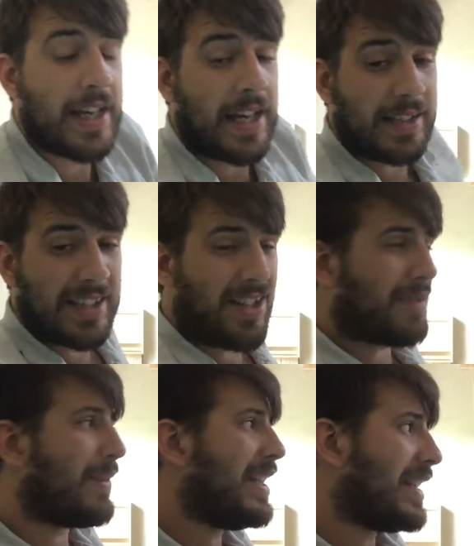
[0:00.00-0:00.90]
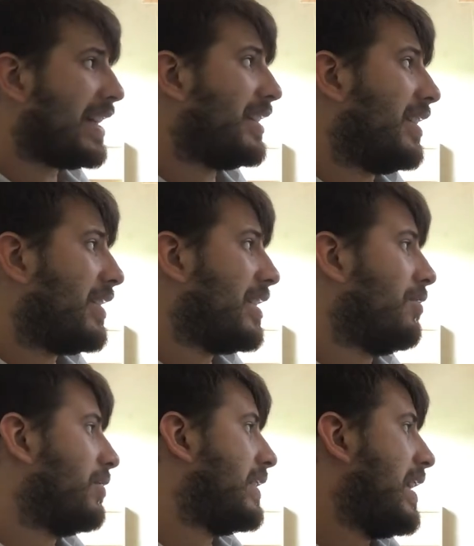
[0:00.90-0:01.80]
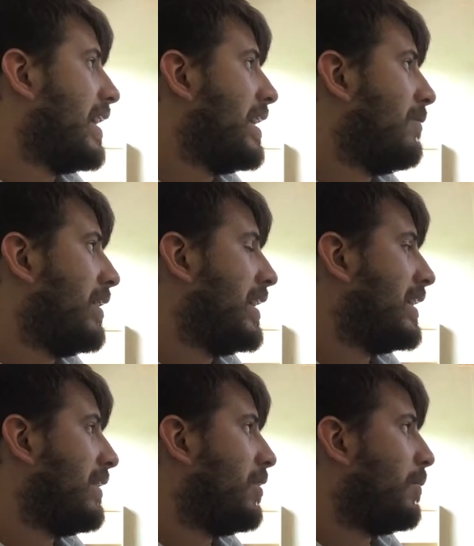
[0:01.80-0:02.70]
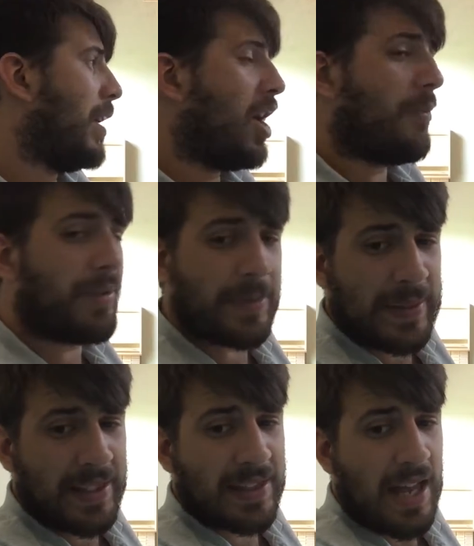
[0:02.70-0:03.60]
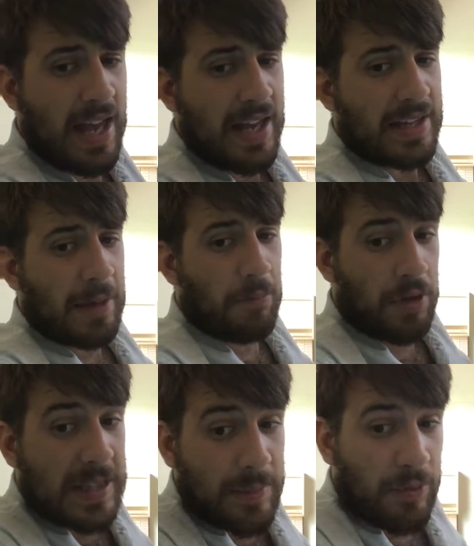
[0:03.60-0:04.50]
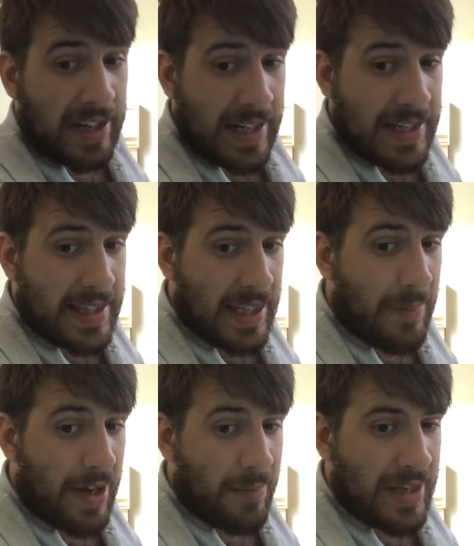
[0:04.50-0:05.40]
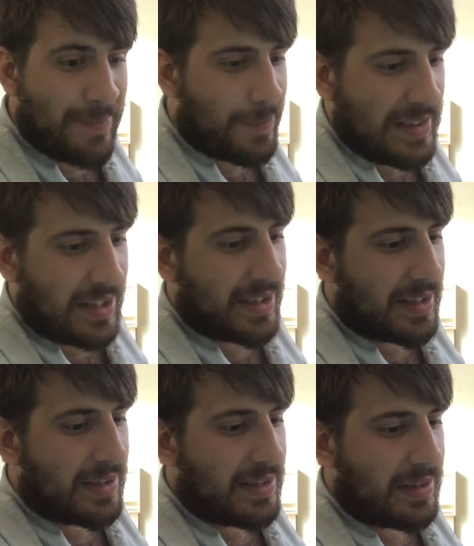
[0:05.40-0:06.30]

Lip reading: And they kind of mean it. They're not telling anyone necessarily on purpose because they want to spread anything about me, but